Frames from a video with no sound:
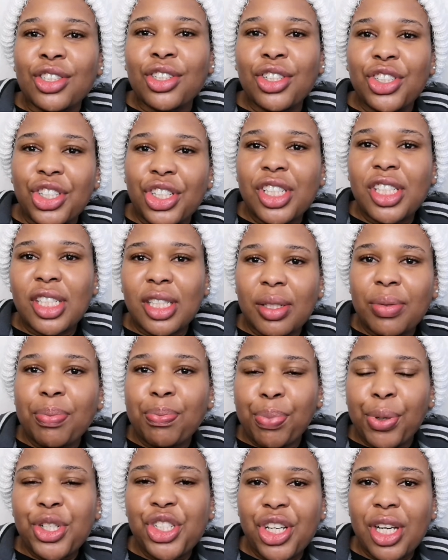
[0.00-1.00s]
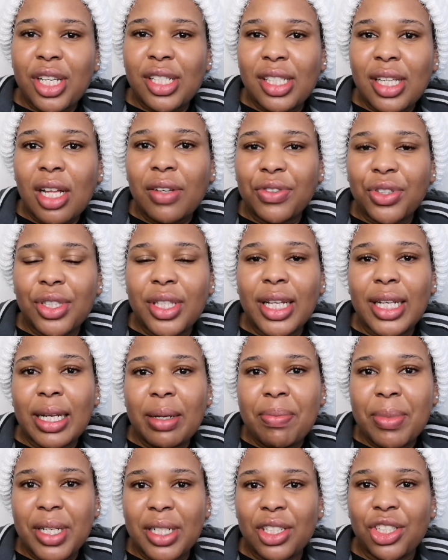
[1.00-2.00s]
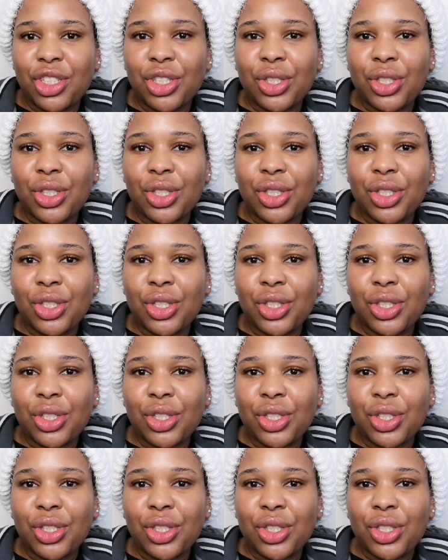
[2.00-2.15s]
to just push herself to the limit.